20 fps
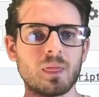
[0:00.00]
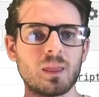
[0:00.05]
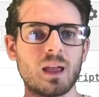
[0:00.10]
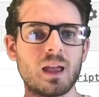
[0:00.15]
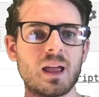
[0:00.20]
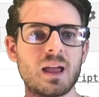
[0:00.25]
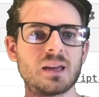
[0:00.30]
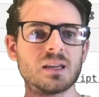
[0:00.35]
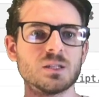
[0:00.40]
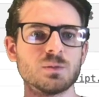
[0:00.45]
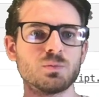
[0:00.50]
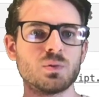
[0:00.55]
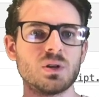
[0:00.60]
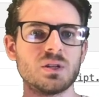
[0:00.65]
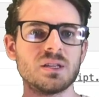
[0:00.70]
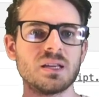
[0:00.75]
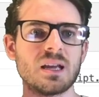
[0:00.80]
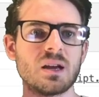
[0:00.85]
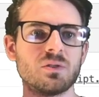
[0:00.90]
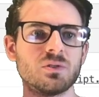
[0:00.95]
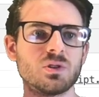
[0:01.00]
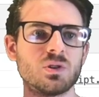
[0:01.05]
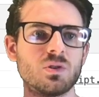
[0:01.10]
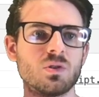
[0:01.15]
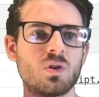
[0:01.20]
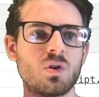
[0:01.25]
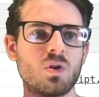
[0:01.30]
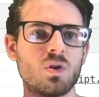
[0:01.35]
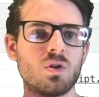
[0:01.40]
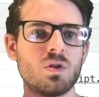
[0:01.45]
And it's printing out
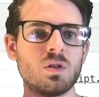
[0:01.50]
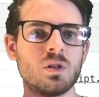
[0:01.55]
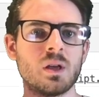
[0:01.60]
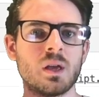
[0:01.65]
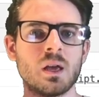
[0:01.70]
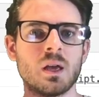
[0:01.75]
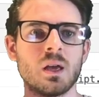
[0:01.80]
null